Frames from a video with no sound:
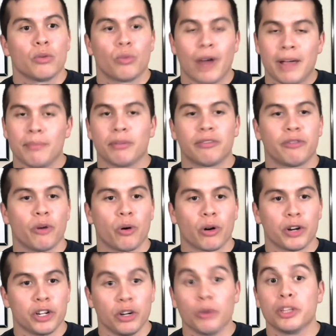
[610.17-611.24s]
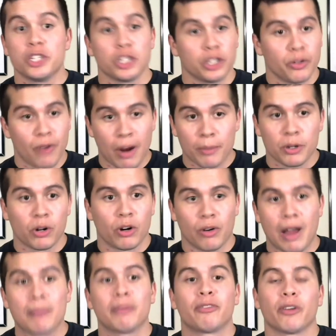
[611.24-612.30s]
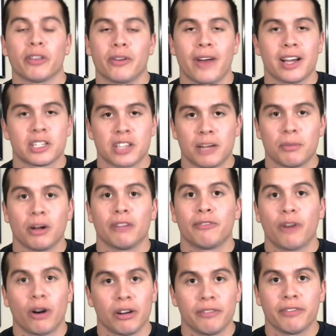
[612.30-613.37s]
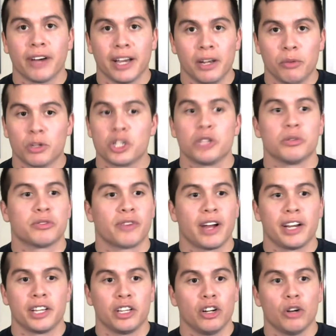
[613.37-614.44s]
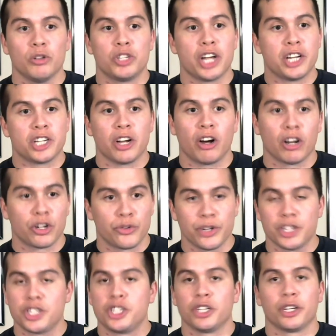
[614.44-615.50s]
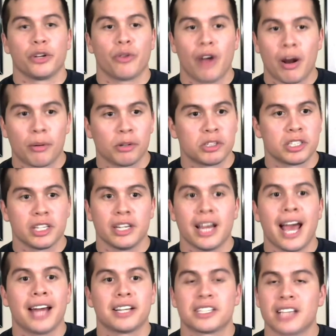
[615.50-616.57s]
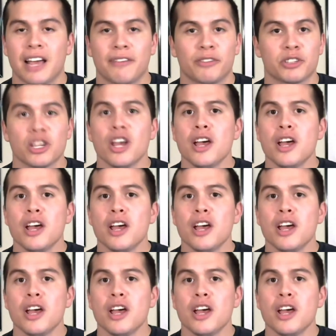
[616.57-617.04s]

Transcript: right before, the Jillian Robert, or right before the Roxanne Modafferi fight, where she was fighting, JJ Aldrich, Jillian Robertson, Hannah Cyphers,